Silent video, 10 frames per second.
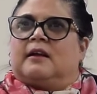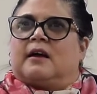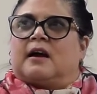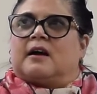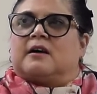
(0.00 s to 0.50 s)

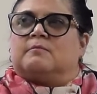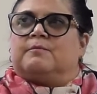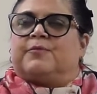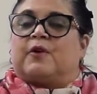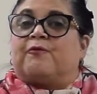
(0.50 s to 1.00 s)

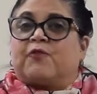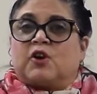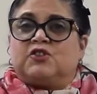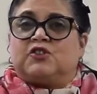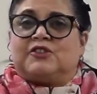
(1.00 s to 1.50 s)
The
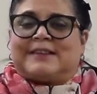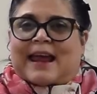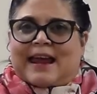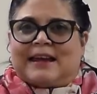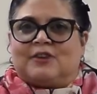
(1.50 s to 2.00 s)
first
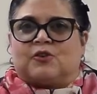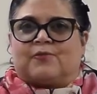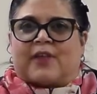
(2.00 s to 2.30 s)
stage of